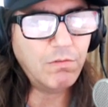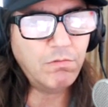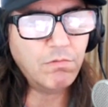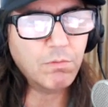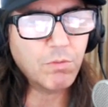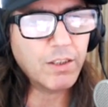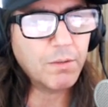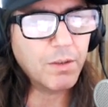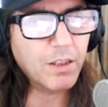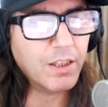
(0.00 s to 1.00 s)
right in the
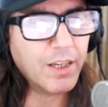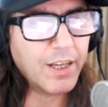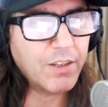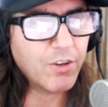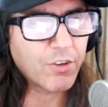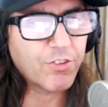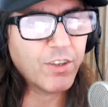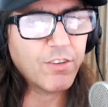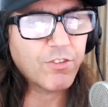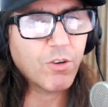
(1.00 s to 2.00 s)
middle of there, New York
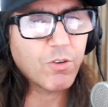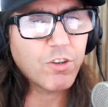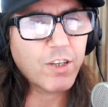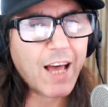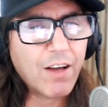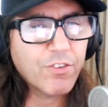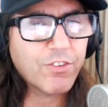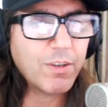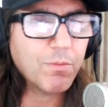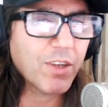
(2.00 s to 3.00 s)
City. So it took out,
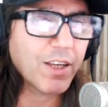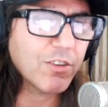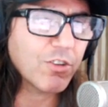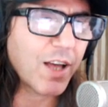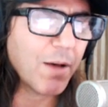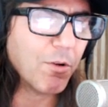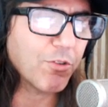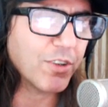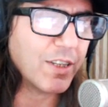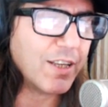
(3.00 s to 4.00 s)
seems like it took out
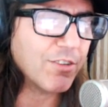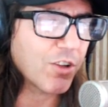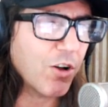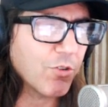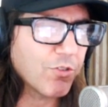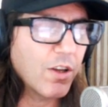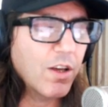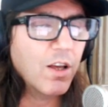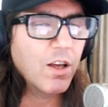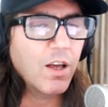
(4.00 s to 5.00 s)
mostly the East Coast.
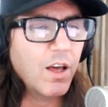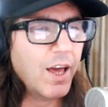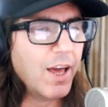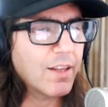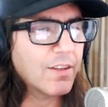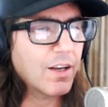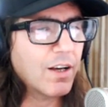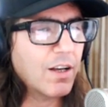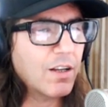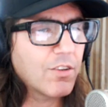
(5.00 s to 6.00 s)
And
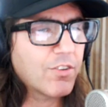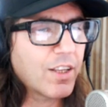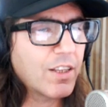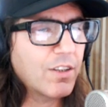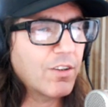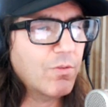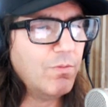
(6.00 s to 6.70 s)
uh, looks like a little